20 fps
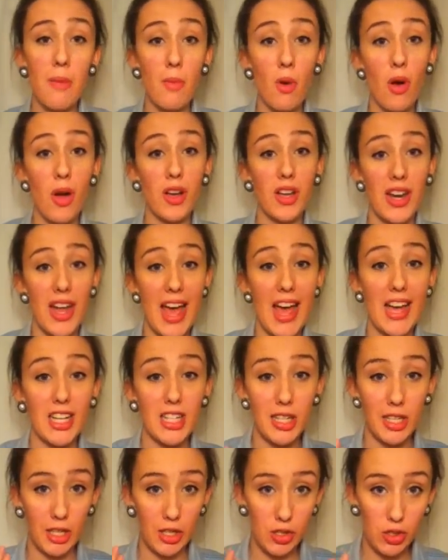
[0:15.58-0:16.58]
I'm not going to
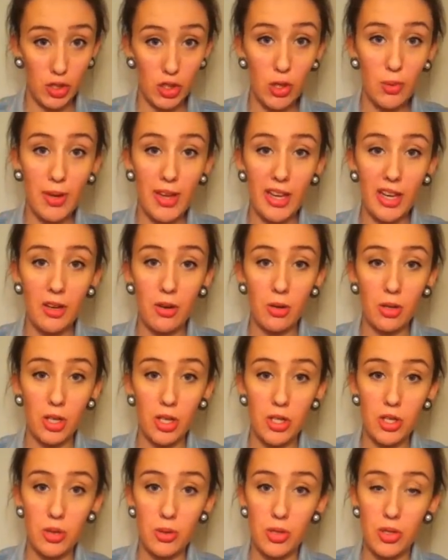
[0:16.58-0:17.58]
actually do it, I'm not
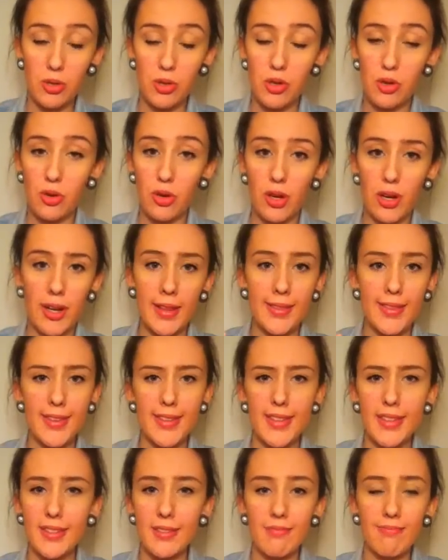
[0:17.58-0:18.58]
going to do a tutorial, and
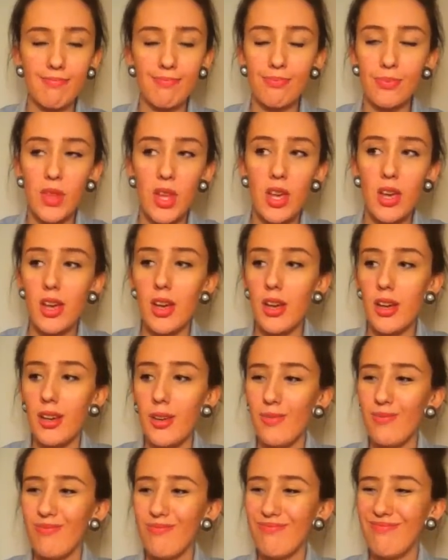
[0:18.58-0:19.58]
this
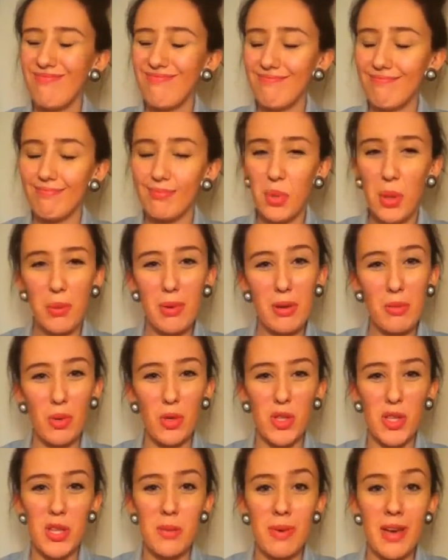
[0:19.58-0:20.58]
probably
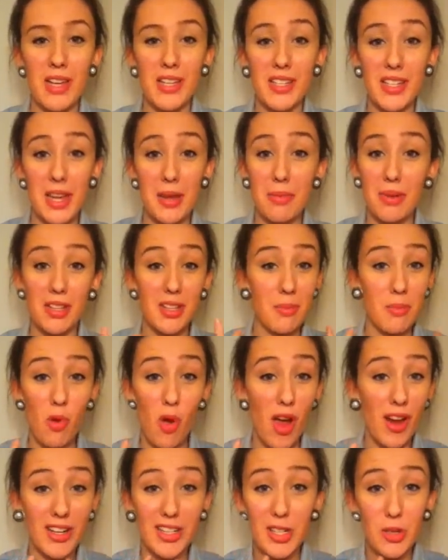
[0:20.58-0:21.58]
wasn't the best day because I'm
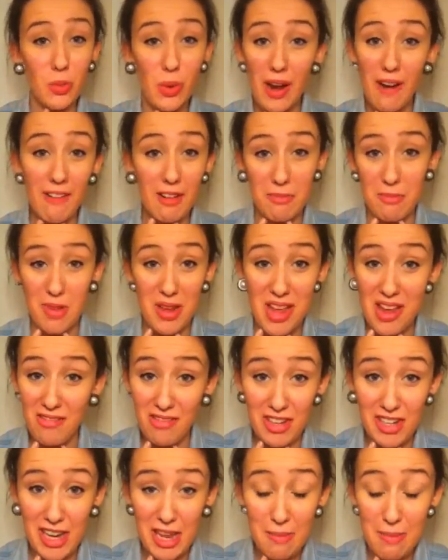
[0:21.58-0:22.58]
not actually wearing my
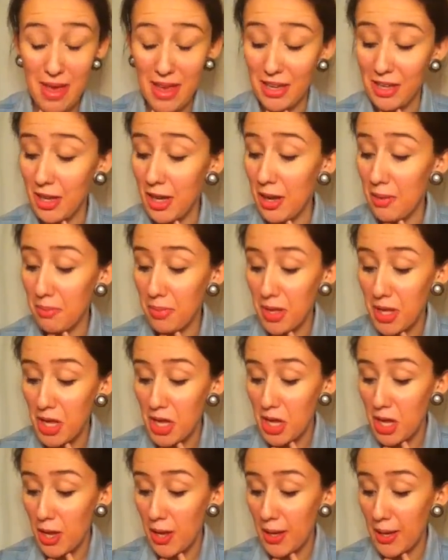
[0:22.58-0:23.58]
everyday makeup.
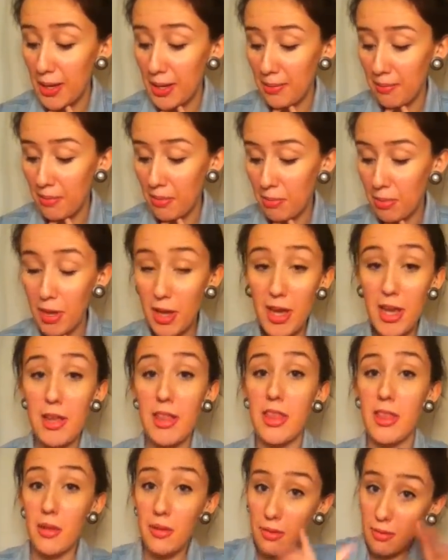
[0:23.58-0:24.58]
Um, but
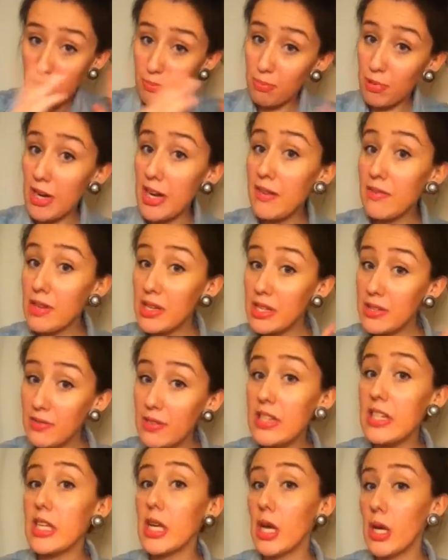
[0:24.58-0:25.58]
in the
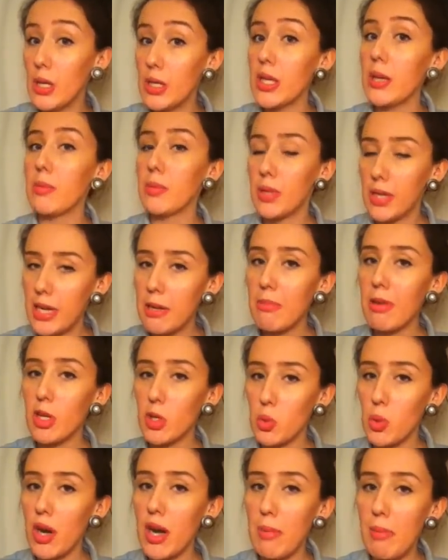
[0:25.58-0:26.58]
previous videos I'm pretty
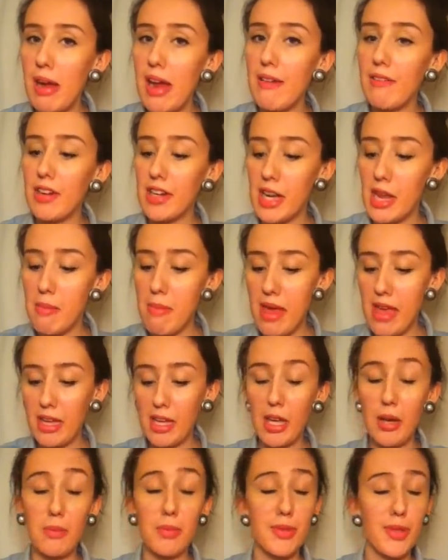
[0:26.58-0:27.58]
much wearing my everyday
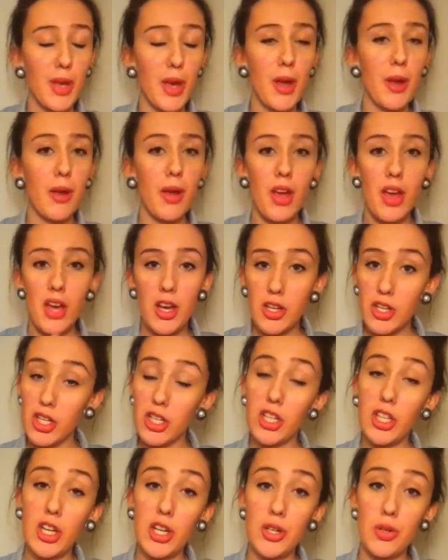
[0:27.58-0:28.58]
makeup, so
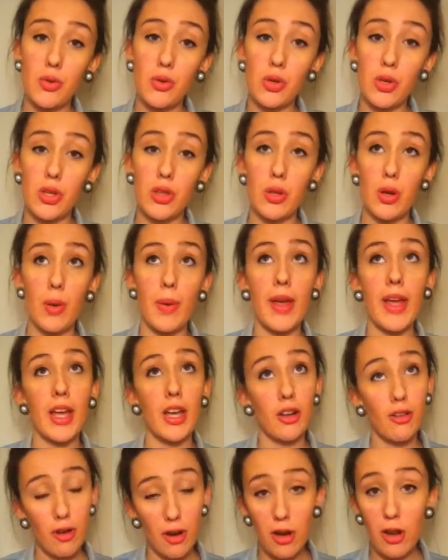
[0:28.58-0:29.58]
just going to talk you through it
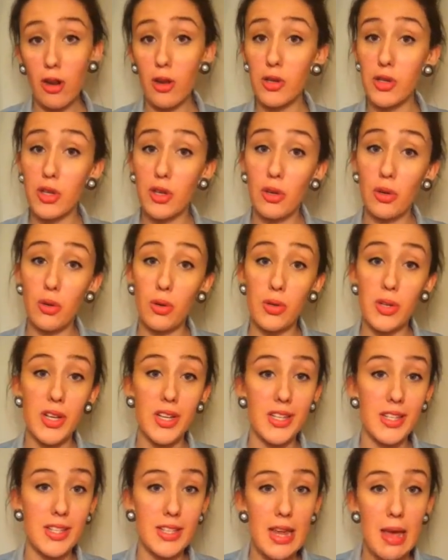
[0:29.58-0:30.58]
in chronological
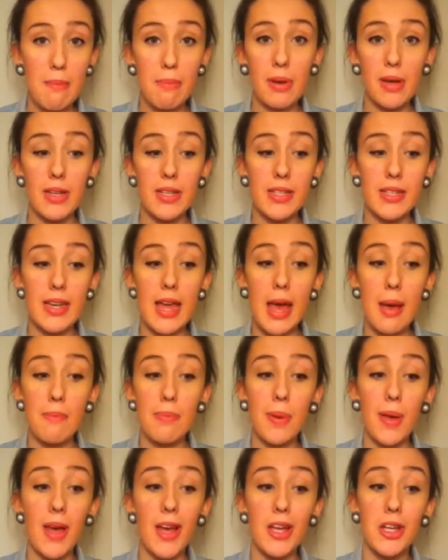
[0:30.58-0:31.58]
order, step by
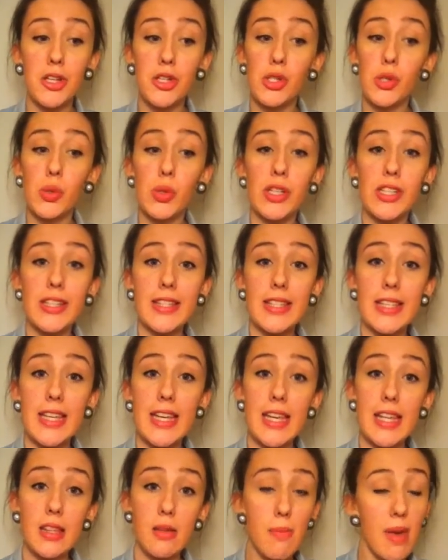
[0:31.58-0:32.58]
step, and you can
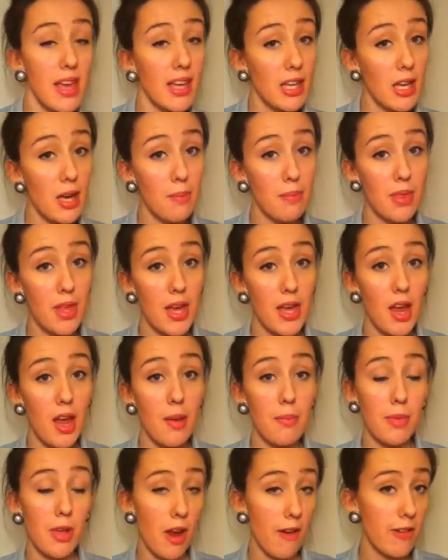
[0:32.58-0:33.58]
see the makeup that
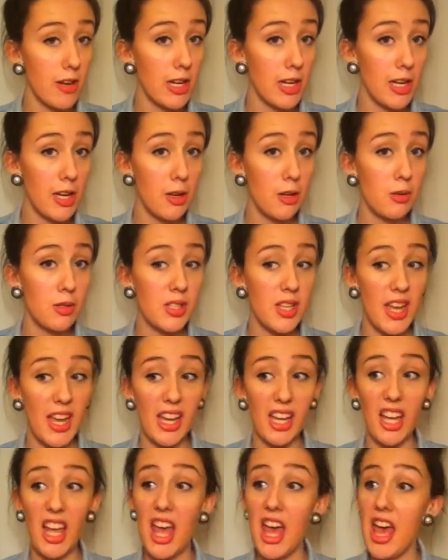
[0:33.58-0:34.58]
I'm currently
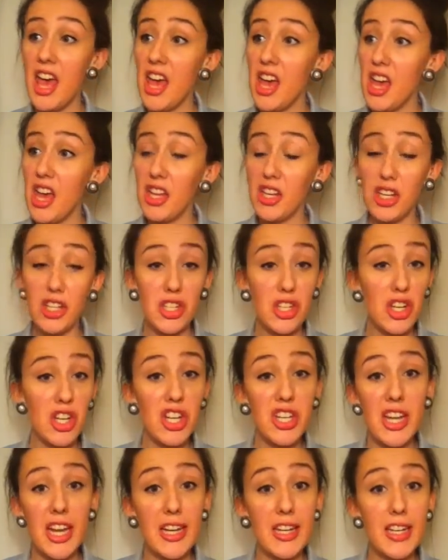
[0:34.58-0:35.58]
using just
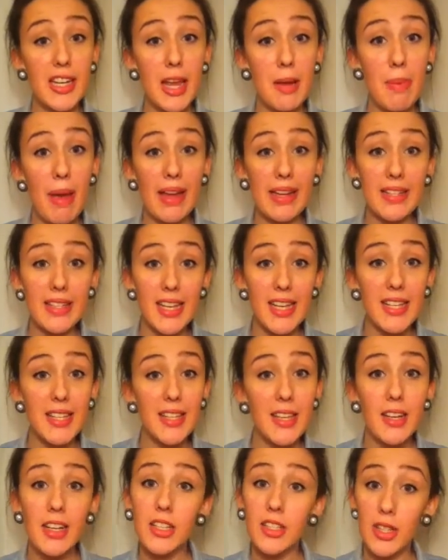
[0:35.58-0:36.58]
on a day-to-day
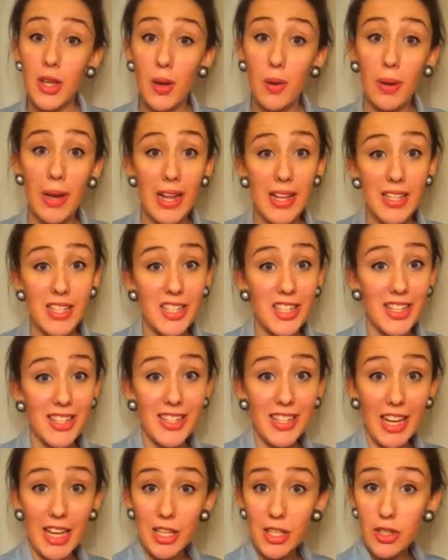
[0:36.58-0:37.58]
basis. So let's
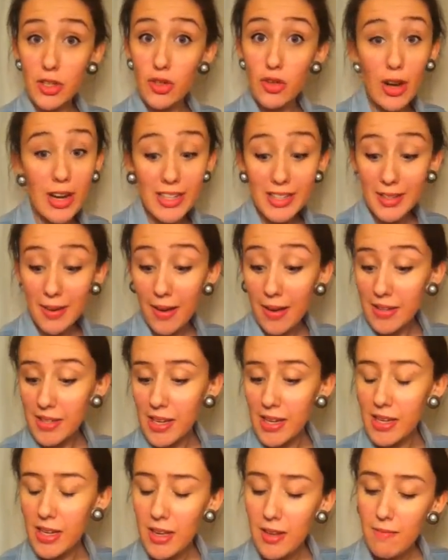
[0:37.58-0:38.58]
just get straight
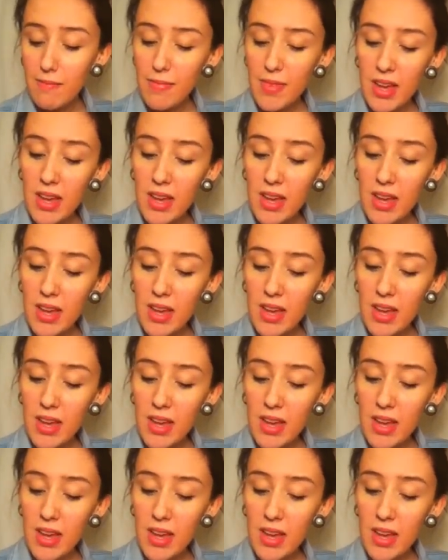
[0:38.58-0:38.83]
started.